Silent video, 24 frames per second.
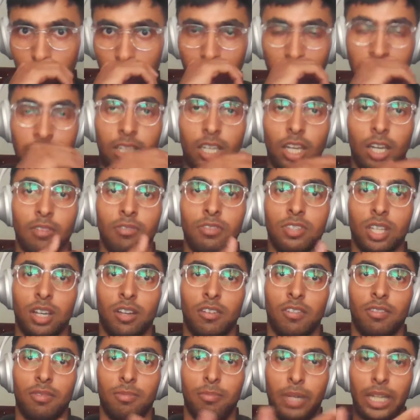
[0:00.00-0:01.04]
in terms
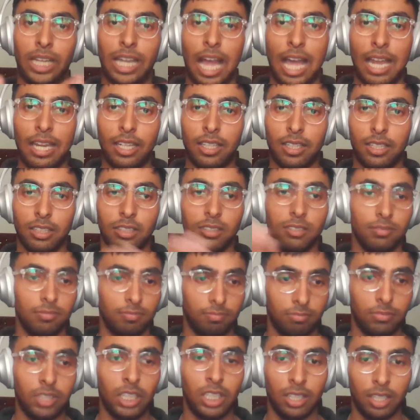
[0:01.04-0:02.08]
of mechanical,
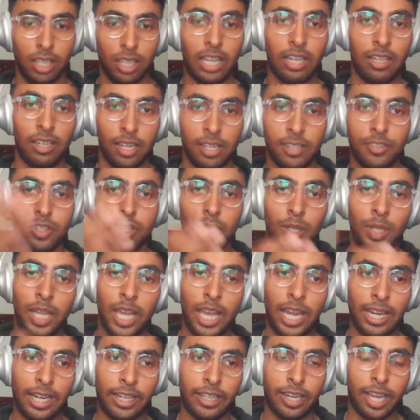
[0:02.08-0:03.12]
like
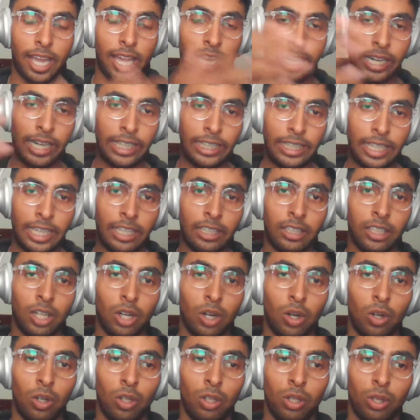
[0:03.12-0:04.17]
literally erecting the
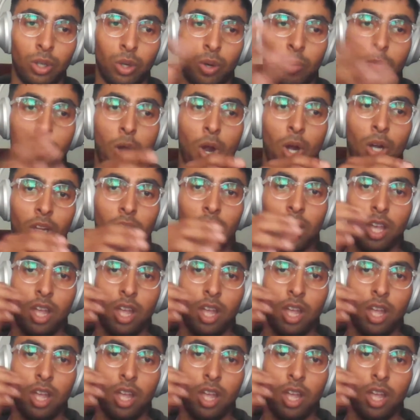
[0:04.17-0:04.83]
whole robot